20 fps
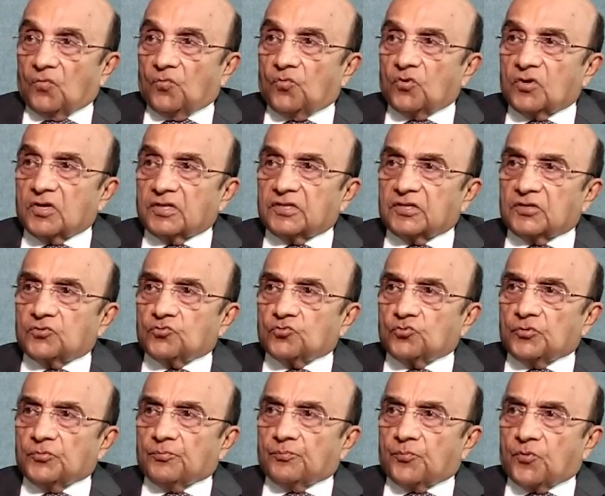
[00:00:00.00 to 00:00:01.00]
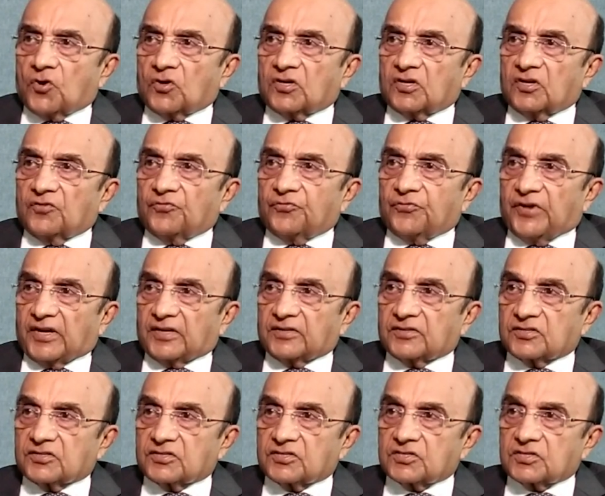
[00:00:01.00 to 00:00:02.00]
what are the two important
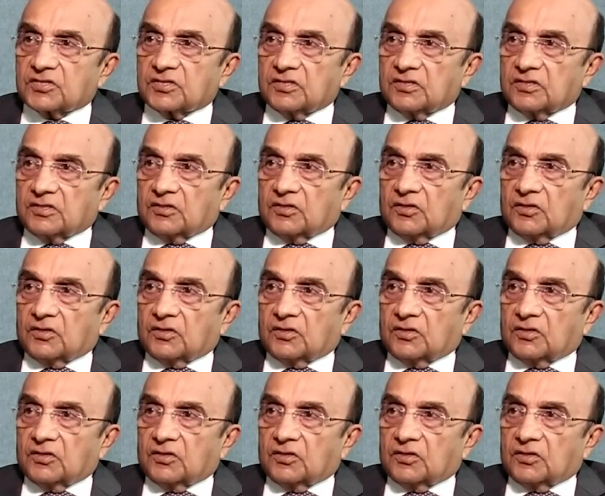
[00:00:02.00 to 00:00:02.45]
factors